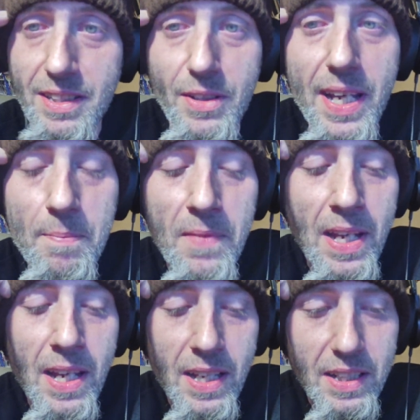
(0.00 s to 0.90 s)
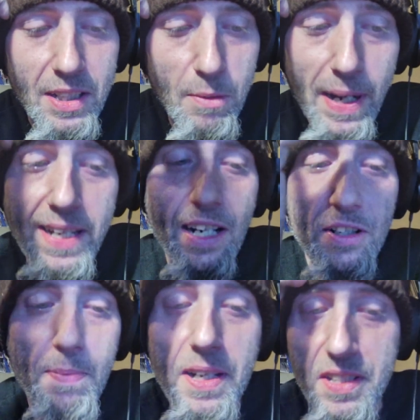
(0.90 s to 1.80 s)
Okay, you know, my count is
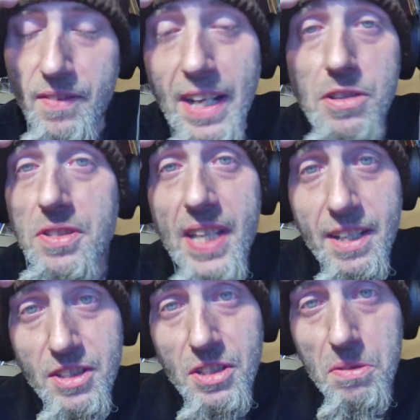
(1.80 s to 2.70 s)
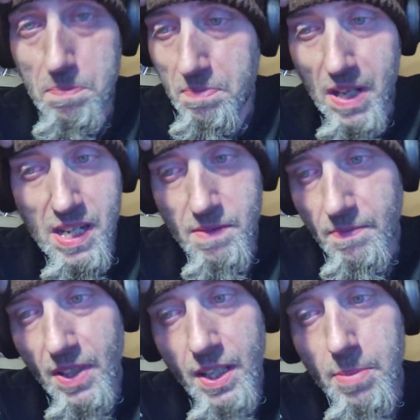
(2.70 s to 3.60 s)
positive. I use that to eat
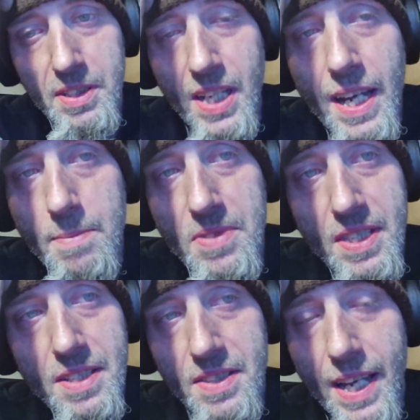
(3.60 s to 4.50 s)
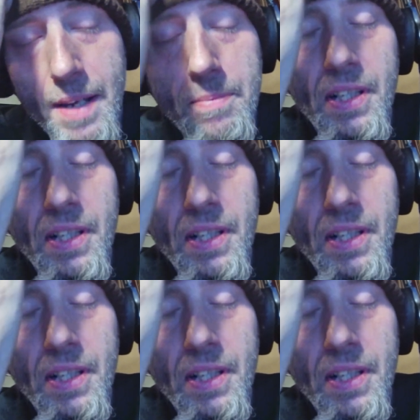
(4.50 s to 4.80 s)
a couple of times, this, that, you